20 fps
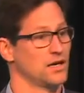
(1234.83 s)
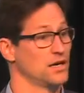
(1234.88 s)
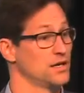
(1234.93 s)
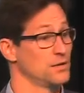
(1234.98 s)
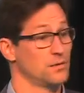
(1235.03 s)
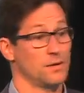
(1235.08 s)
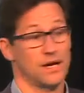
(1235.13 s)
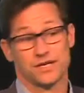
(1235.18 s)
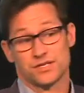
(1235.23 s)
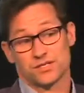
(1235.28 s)

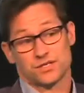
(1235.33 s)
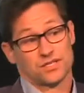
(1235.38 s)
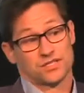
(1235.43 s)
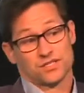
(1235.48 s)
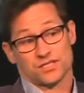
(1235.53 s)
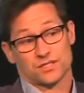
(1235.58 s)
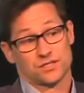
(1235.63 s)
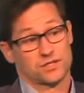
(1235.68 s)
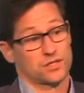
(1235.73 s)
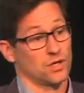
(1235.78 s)
Otherwise, you can
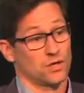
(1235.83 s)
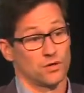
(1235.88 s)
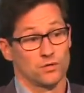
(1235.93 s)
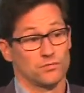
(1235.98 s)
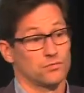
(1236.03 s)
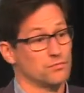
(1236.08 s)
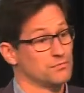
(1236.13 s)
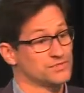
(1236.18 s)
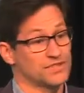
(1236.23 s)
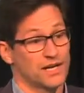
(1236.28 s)
just go
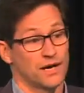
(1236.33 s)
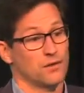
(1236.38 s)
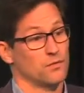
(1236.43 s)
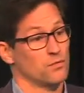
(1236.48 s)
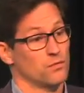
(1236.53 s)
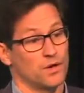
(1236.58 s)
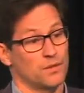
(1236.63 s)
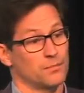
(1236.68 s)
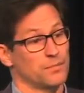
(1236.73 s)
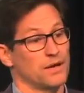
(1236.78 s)

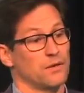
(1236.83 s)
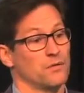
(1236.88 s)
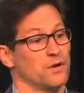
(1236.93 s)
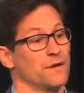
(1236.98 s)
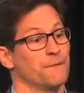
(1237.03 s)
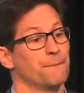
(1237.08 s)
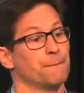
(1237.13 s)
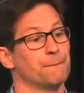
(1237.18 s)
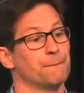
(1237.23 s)
one by one.